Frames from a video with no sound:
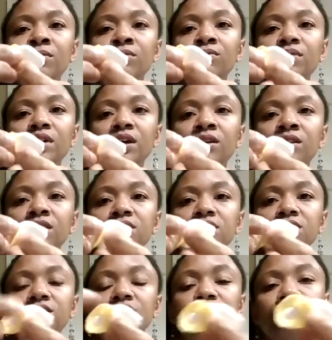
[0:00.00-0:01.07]
it around and
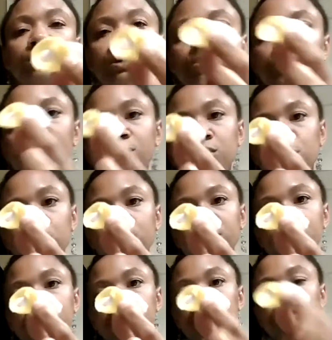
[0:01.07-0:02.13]
secure that with a little bit
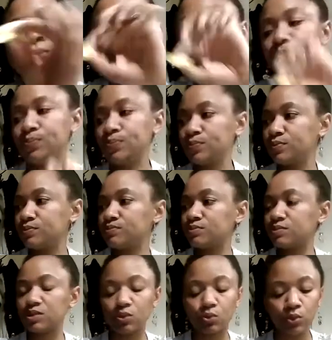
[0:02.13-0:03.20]
of glue.
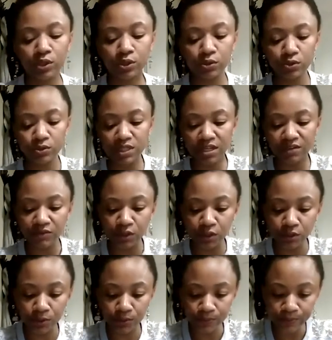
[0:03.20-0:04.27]
So one little dot of
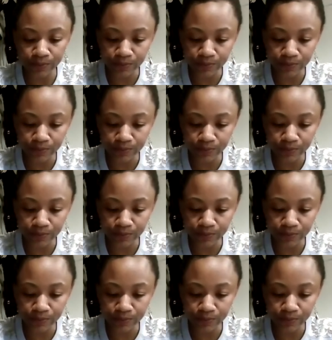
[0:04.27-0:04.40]
glue.